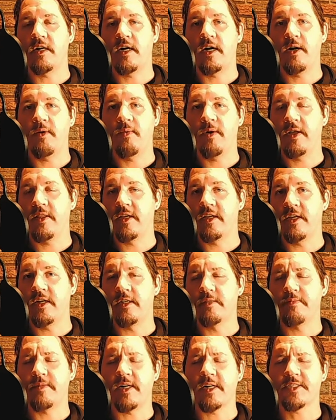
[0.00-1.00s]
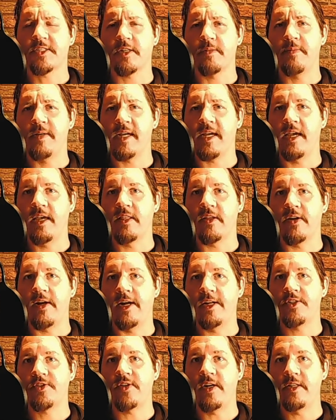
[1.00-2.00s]
while the Young Bucks are making their
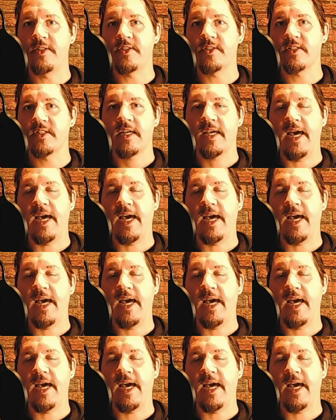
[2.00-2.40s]
entrance.